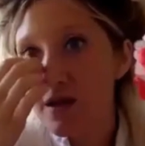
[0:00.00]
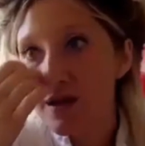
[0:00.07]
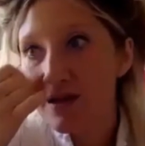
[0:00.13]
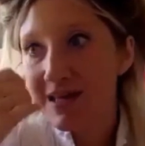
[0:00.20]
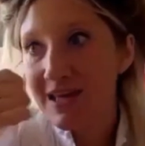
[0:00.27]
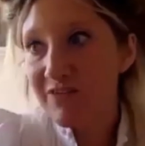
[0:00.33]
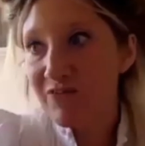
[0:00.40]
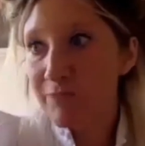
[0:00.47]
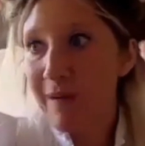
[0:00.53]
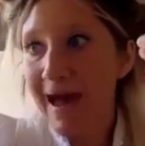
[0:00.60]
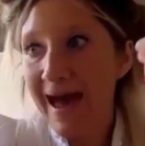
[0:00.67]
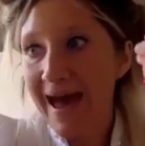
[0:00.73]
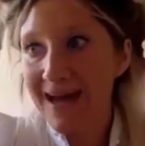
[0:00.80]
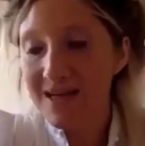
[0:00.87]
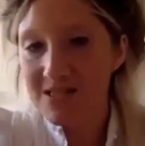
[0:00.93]
give
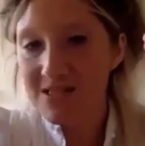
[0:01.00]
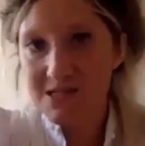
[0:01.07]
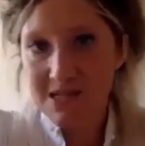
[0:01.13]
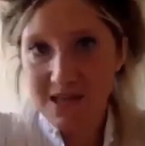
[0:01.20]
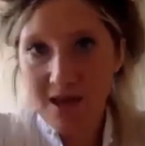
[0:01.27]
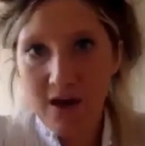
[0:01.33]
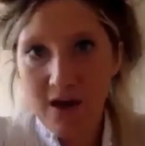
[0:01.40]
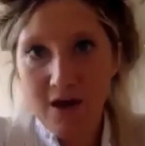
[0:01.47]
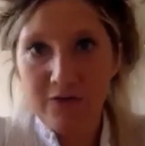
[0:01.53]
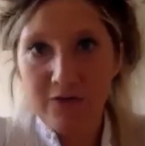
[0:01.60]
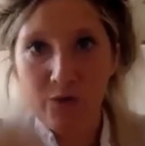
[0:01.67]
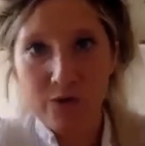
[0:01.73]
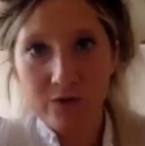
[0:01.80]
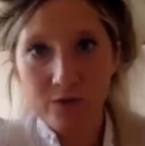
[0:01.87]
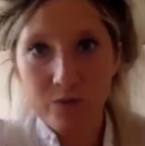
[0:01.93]
back to the earth
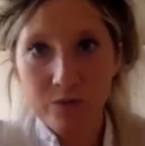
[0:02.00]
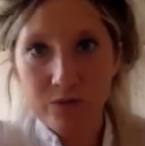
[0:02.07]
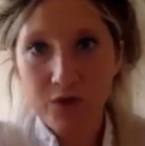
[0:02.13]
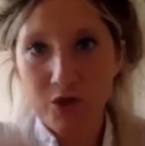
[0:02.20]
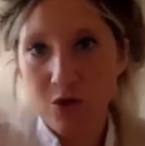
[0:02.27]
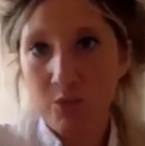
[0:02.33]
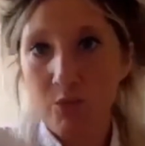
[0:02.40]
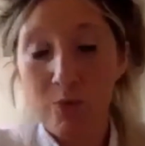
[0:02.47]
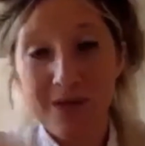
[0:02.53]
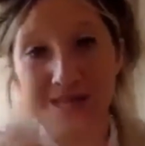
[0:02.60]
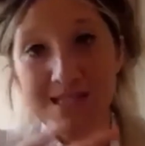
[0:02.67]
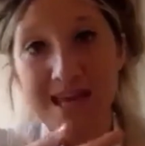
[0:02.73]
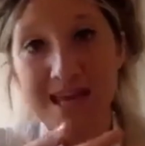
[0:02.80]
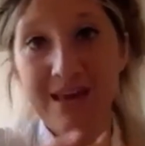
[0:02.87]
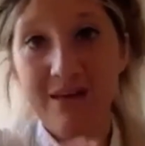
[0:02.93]
what we
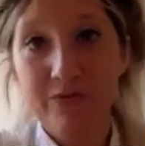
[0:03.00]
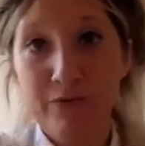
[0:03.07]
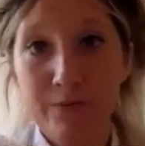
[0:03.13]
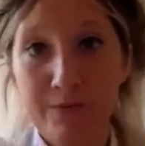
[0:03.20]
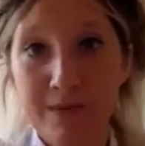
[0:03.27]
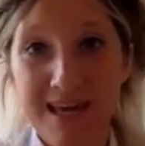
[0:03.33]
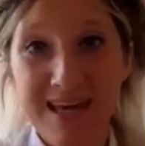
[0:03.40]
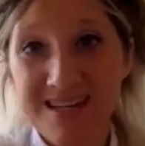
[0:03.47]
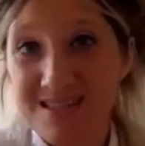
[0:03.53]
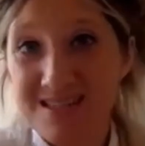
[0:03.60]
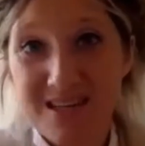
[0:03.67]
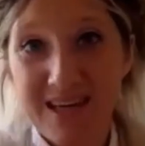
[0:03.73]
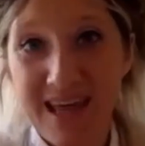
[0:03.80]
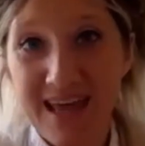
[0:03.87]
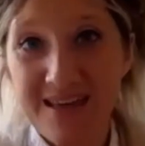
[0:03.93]
take from it, I
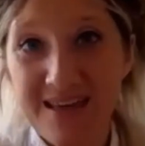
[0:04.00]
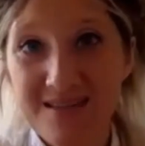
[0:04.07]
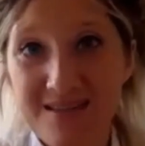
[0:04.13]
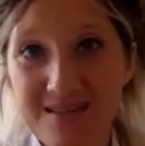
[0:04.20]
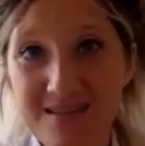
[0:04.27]
guess.